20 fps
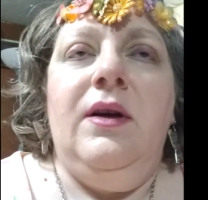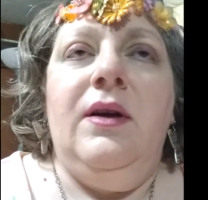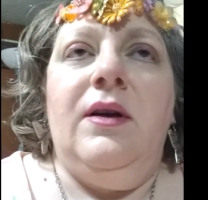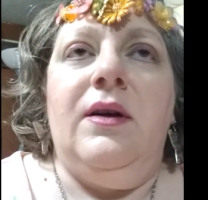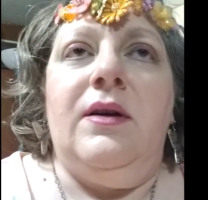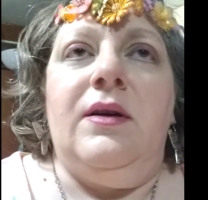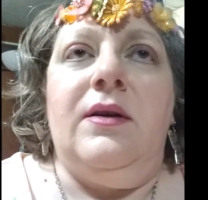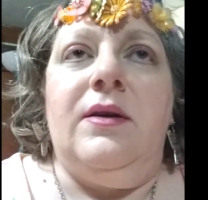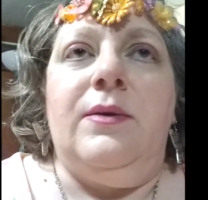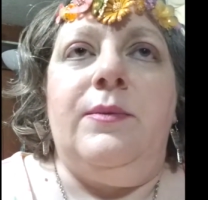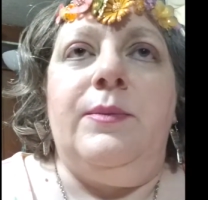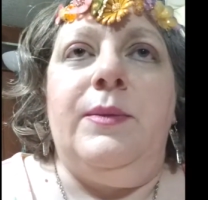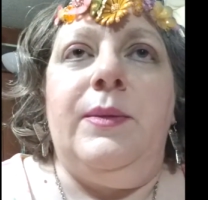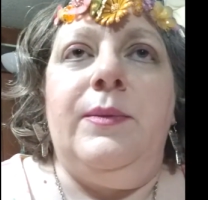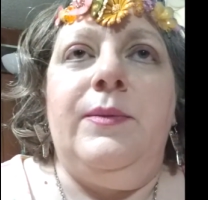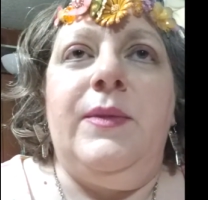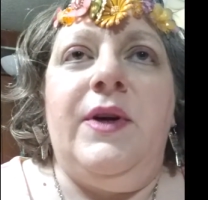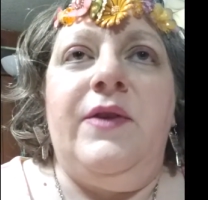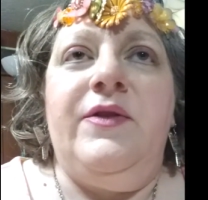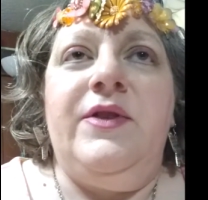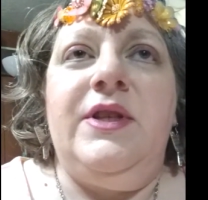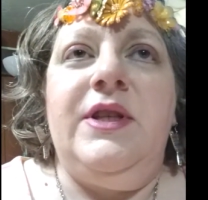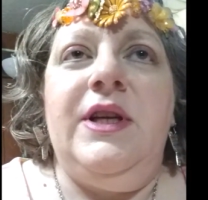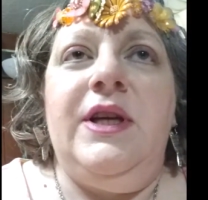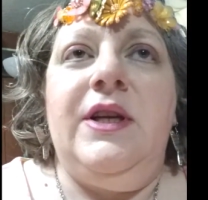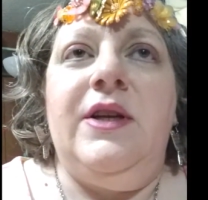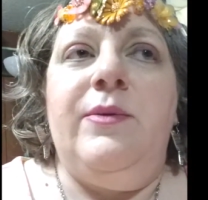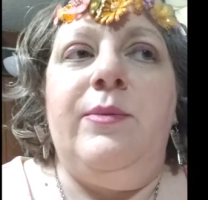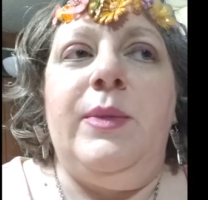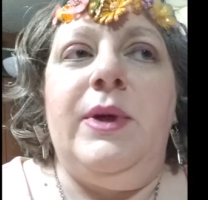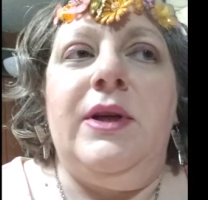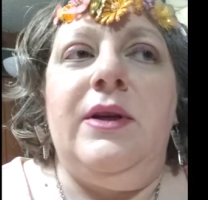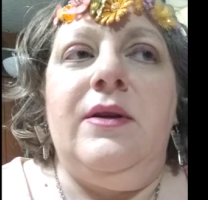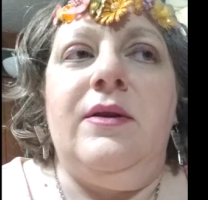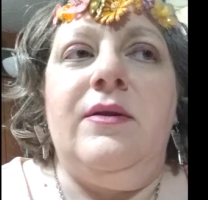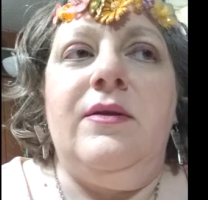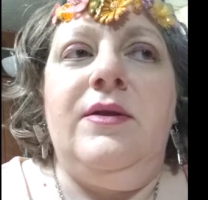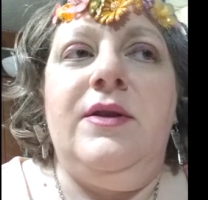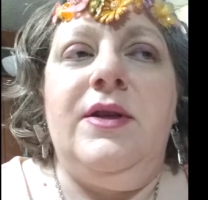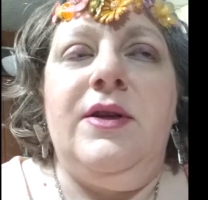I've seen him
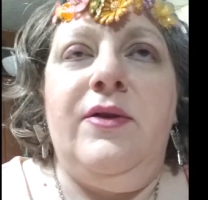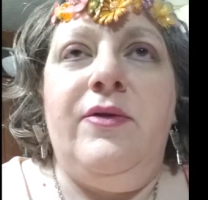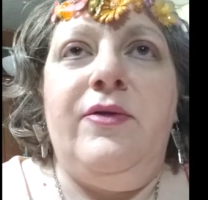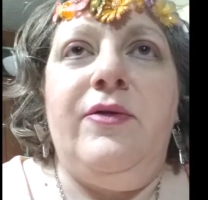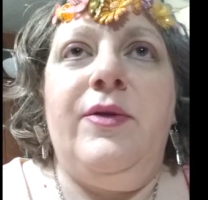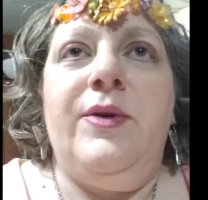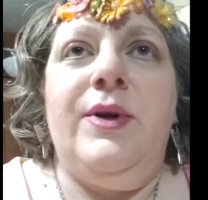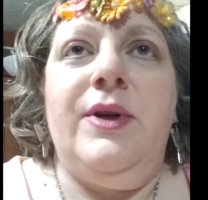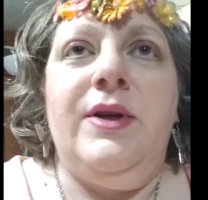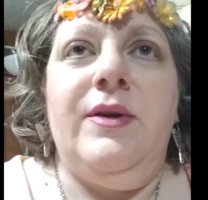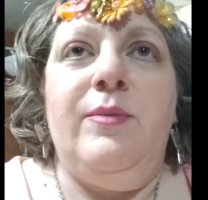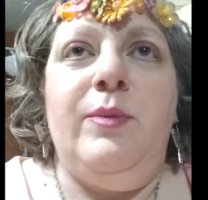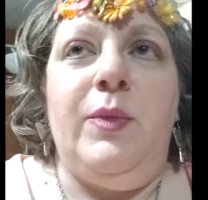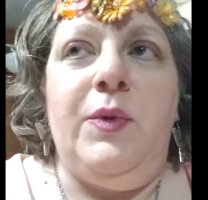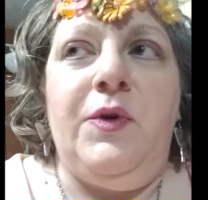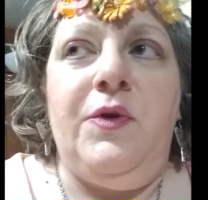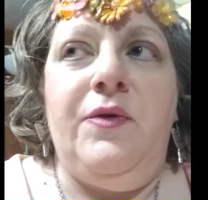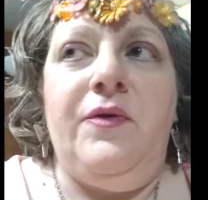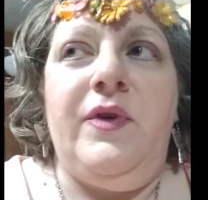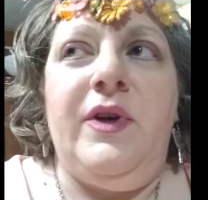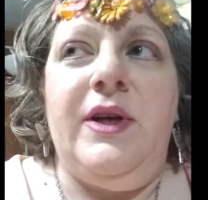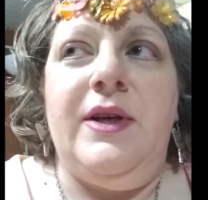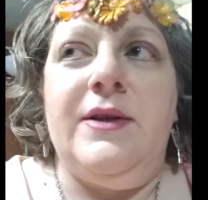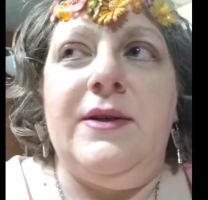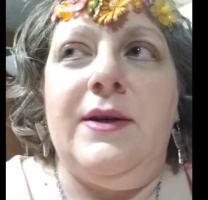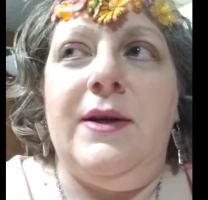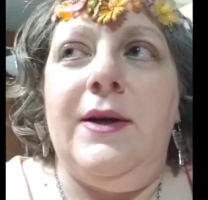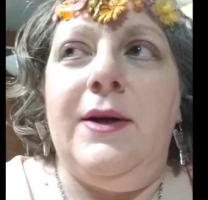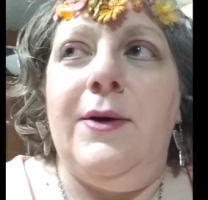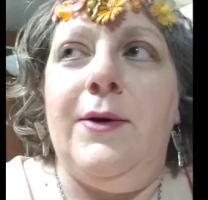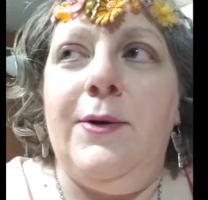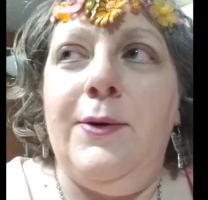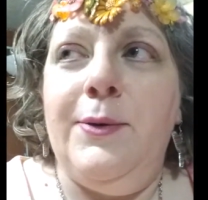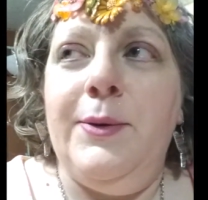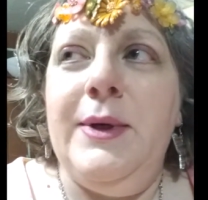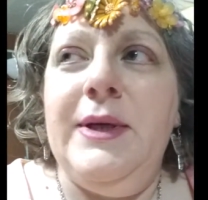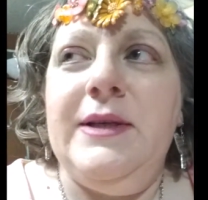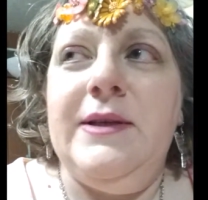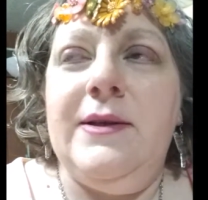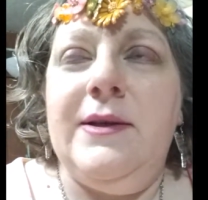in different movies, and he
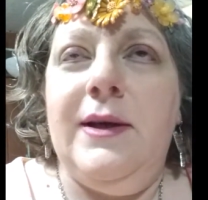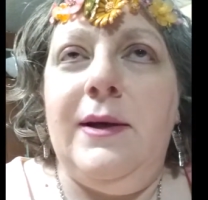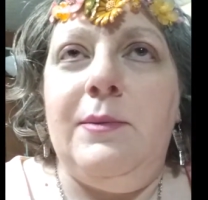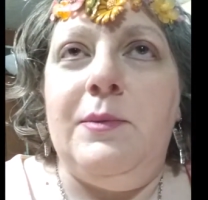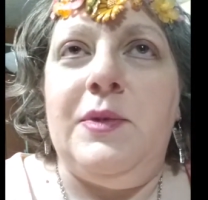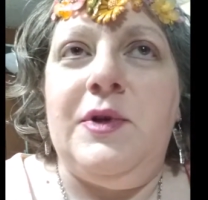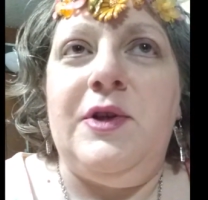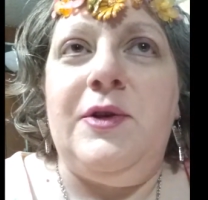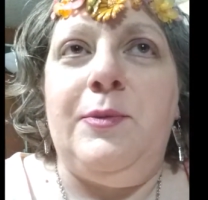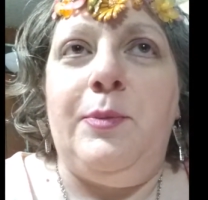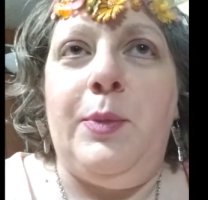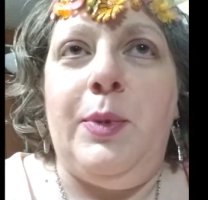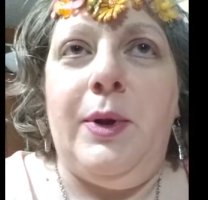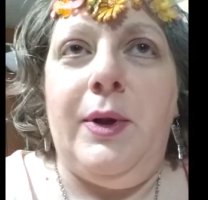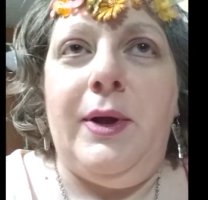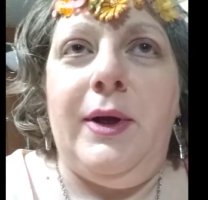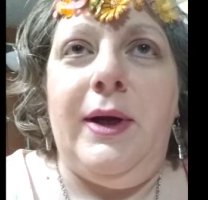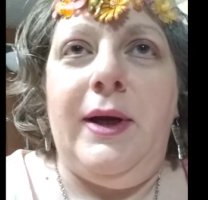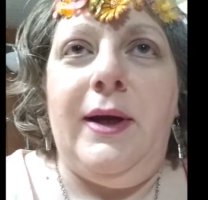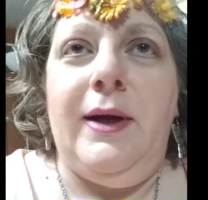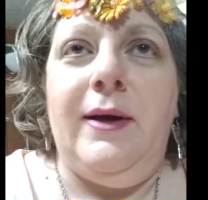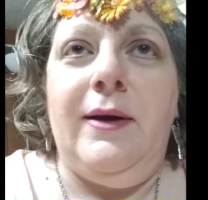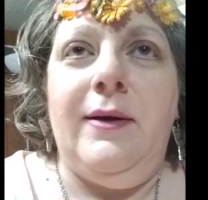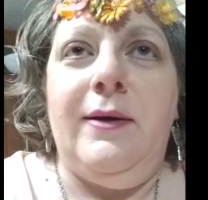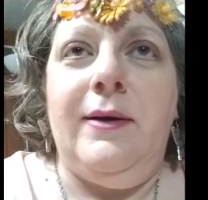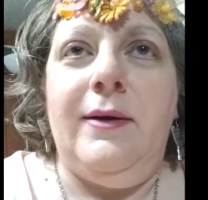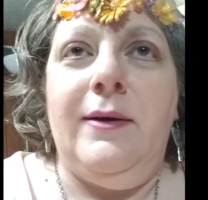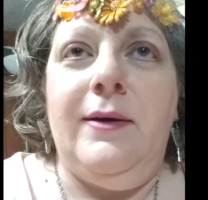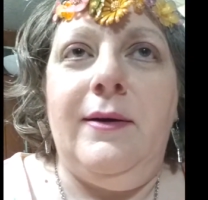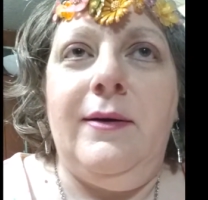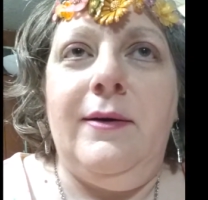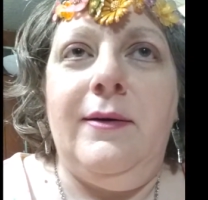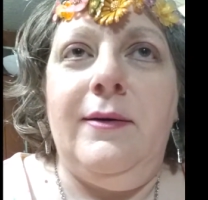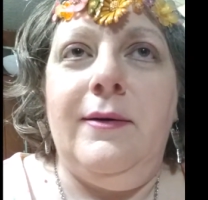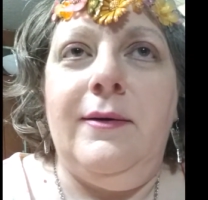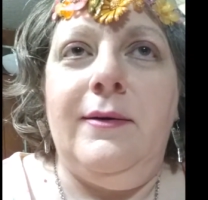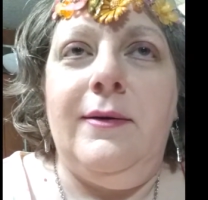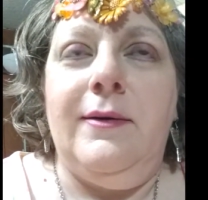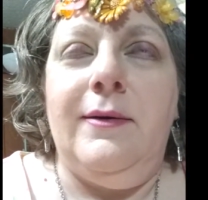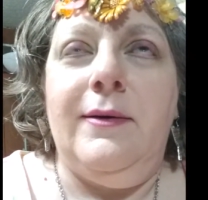always seems to play
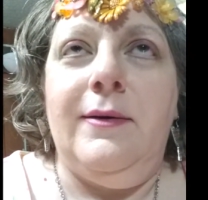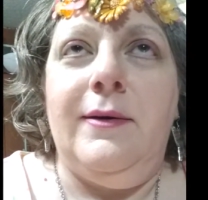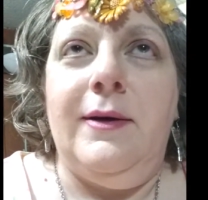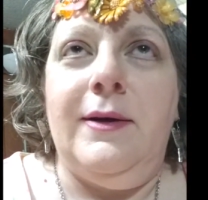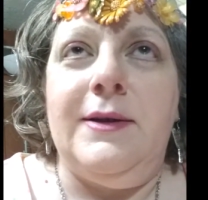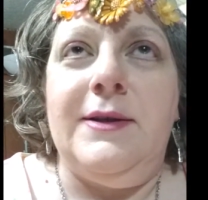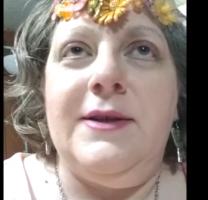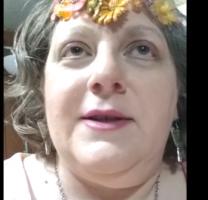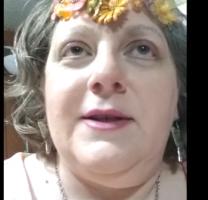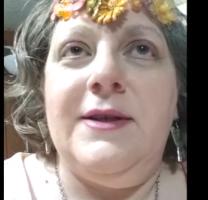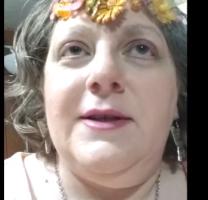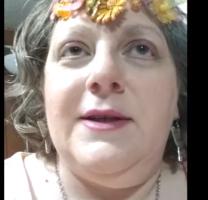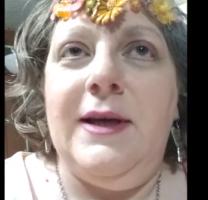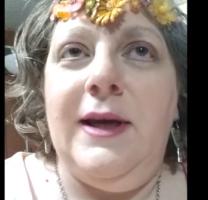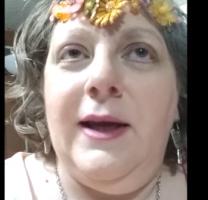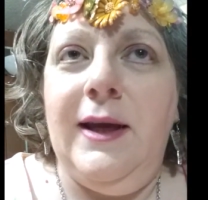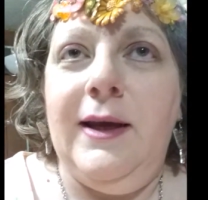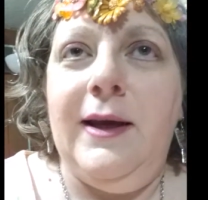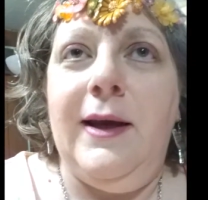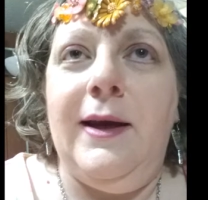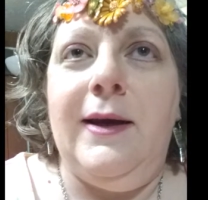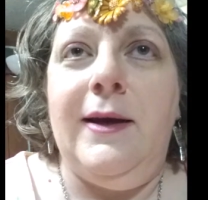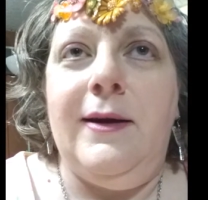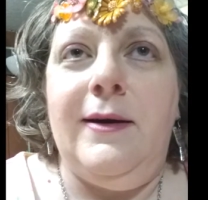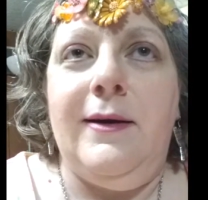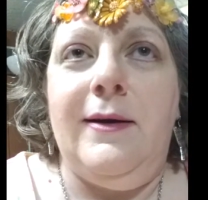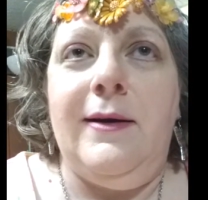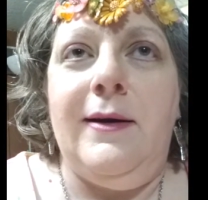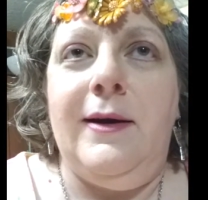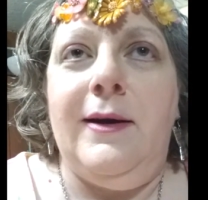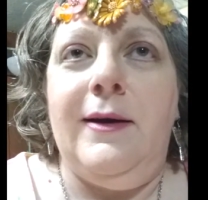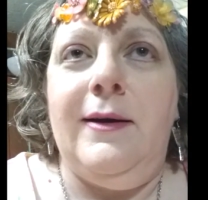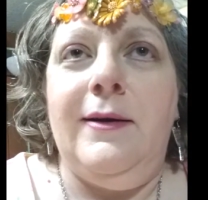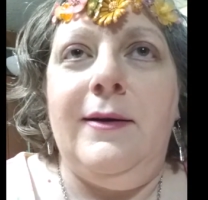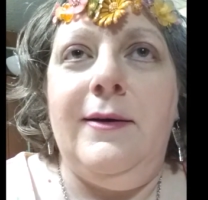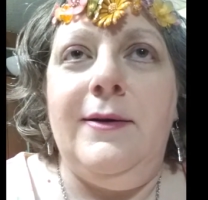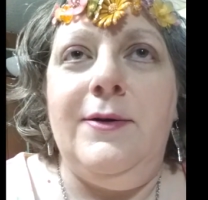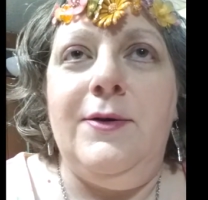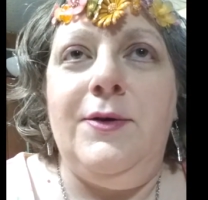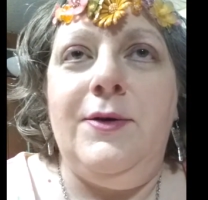a stake-headed
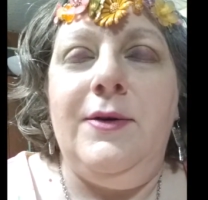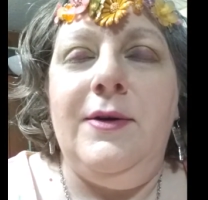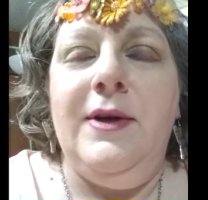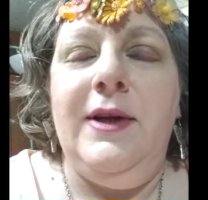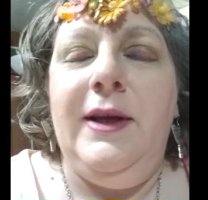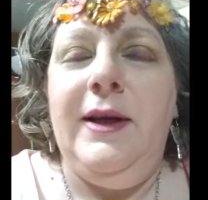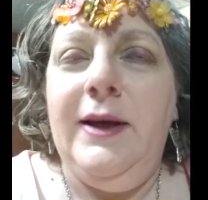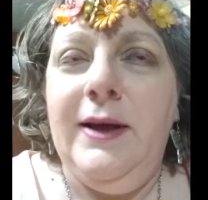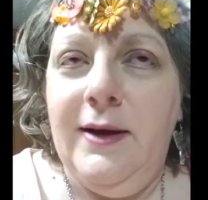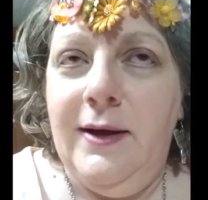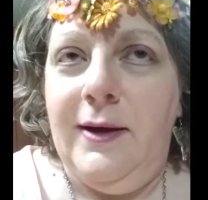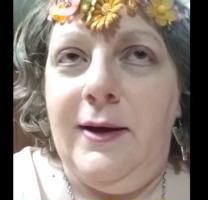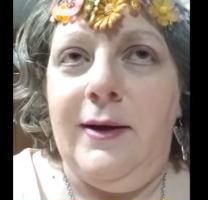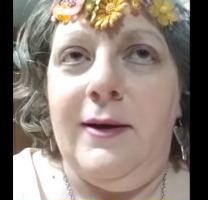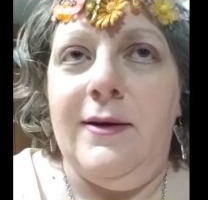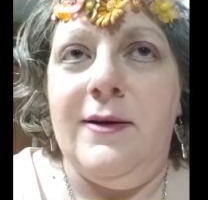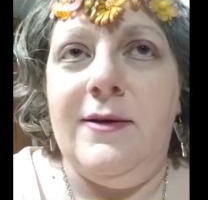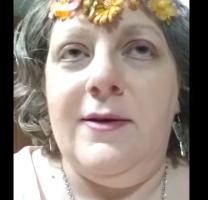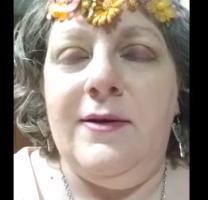idiot